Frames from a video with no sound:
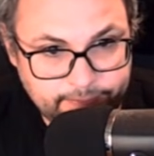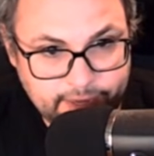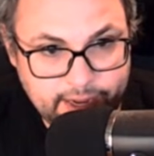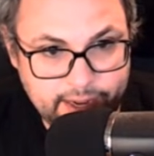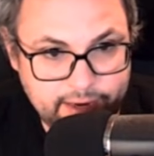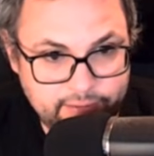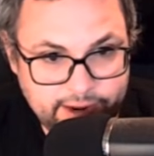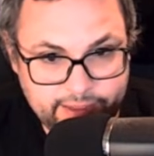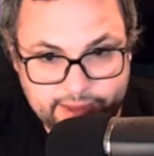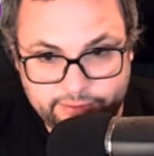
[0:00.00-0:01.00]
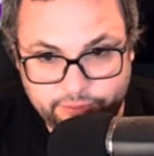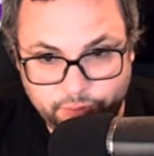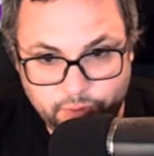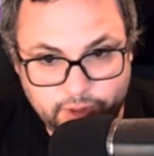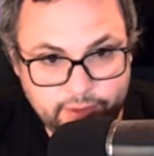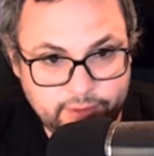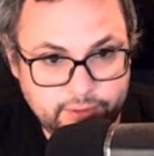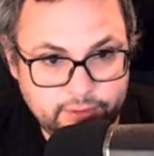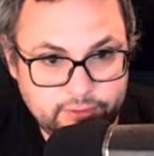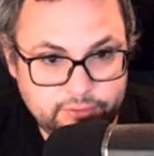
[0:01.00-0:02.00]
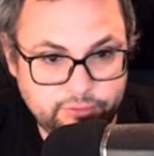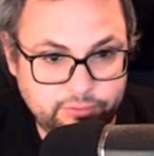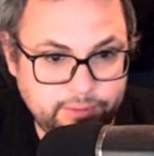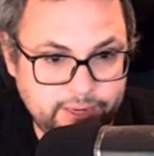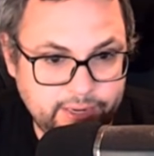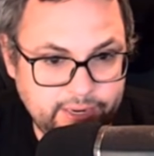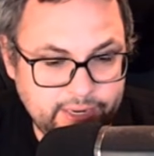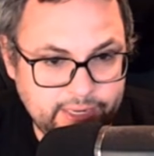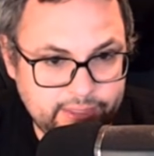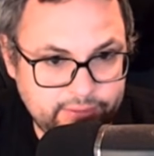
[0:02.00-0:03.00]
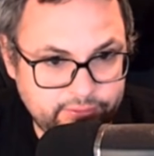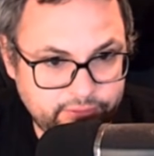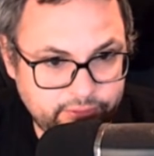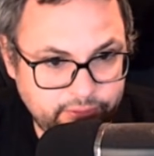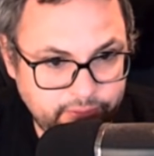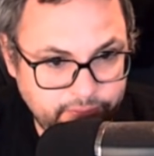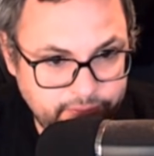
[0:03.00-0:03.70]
And in fact, that's the 1, just by Sudoku.